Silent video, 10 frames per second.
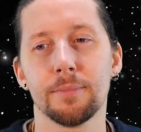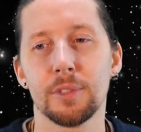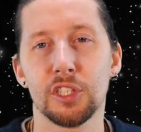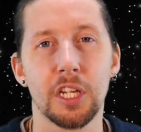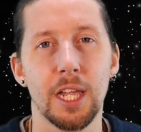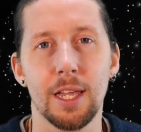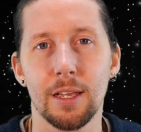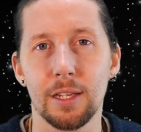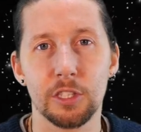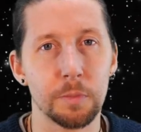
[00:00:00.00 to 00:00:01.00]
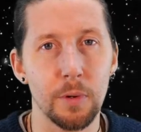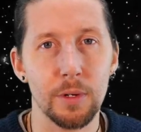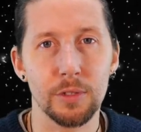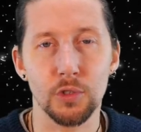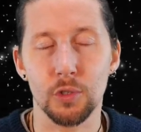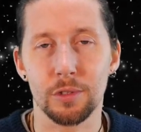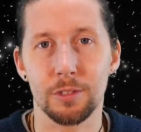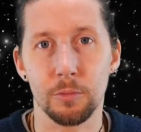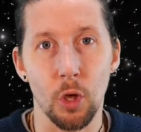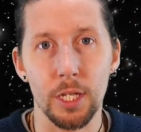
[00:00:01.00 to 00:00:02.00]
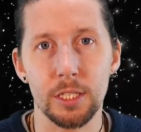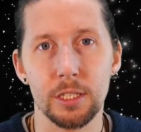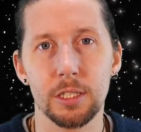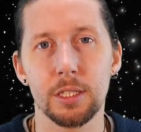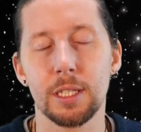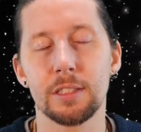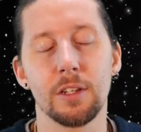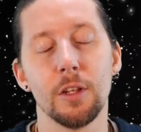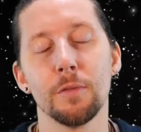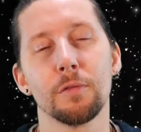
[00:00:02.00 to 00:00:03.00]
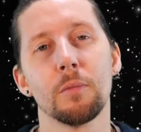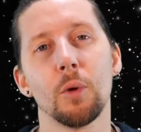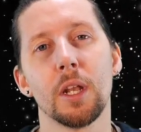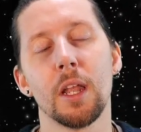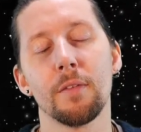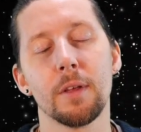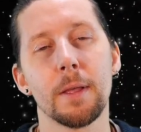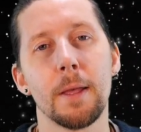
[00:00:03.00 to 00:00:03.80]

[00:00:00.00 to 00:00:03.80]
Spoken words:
Share experience or some knowledge. Let's learn from one another.